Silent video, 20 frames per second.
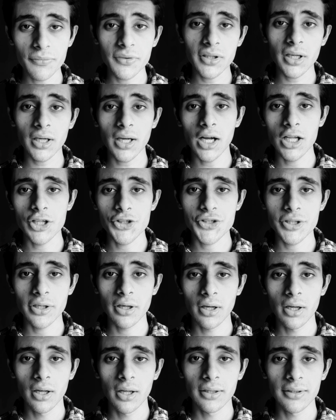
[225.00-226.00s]
from the
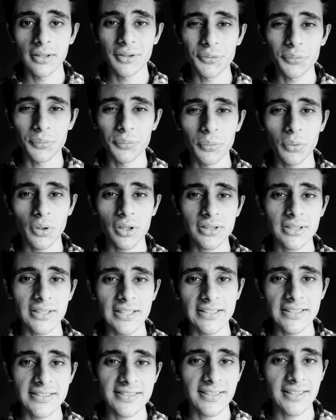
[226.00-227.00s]
culture, and
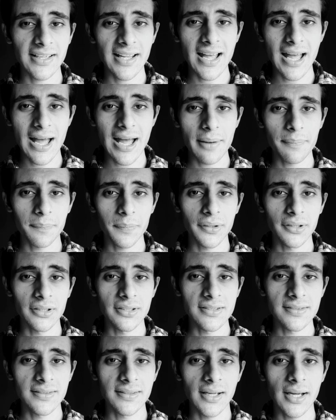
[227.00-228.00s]
what it is going to
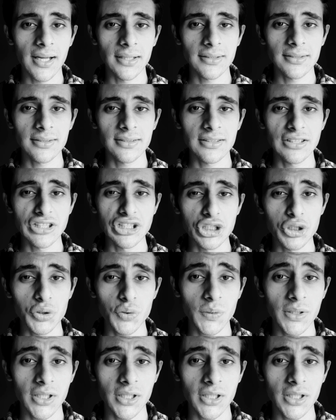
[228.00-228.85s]
happen is that